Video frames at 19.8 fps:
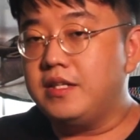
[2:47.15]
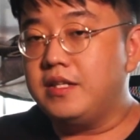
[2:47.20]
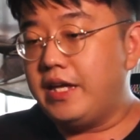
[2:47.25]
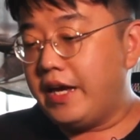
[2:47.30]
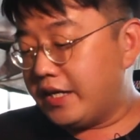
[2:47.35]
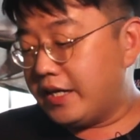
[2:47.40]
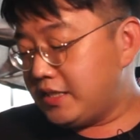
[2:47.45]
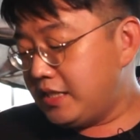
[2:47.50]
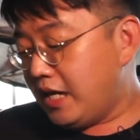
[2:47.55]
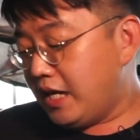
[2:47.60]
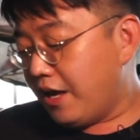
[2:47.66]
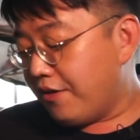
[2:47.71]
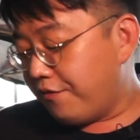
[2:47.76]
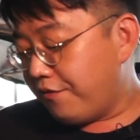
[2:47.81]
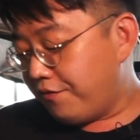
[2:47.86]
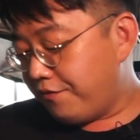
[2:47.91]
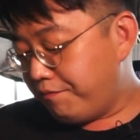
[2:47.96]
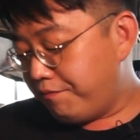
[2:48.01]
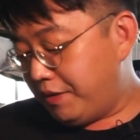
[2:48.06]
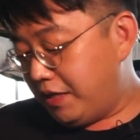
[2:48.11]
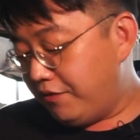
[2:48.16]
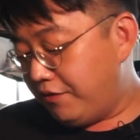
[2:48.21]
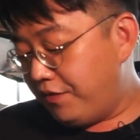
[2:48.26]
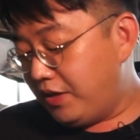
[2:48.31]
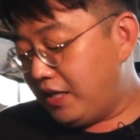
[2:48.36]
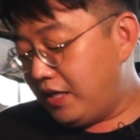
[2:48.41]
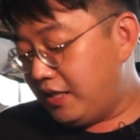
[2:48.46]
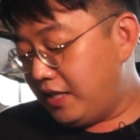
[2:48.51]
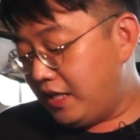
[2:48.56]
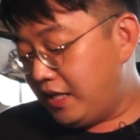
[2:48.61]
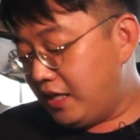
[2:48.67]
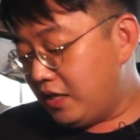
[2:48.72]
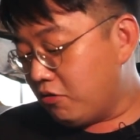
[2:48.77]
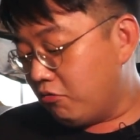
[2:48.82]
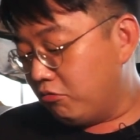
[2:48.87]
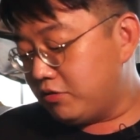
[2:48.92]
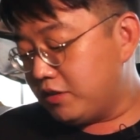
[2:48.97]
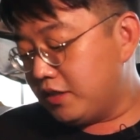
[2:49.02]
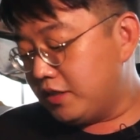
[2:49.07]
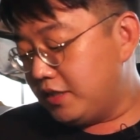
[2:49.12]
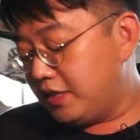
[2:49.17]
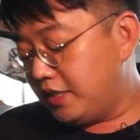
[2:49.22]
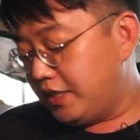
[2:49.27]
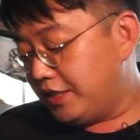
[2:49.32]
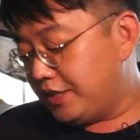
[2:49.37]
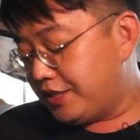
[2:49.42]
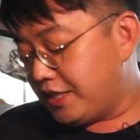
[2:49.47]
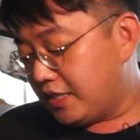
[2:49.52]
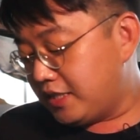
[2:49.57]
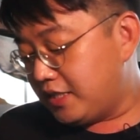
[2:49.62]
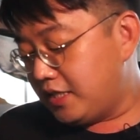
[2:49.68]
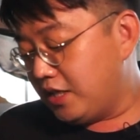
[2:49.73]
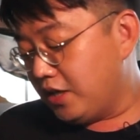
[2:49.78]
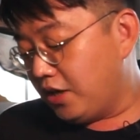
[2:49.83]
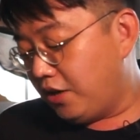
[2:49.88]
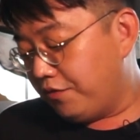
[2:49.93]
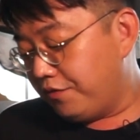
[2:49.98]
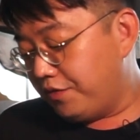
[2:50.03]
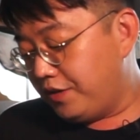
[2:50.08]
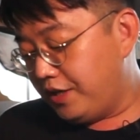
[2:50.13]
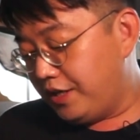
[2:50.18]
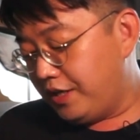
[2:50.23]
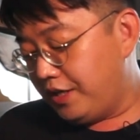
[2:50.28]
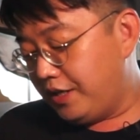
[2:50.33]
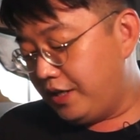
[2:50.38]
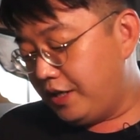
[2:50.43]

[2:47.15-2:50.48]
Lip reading: They actually have PVD coated the chassis of the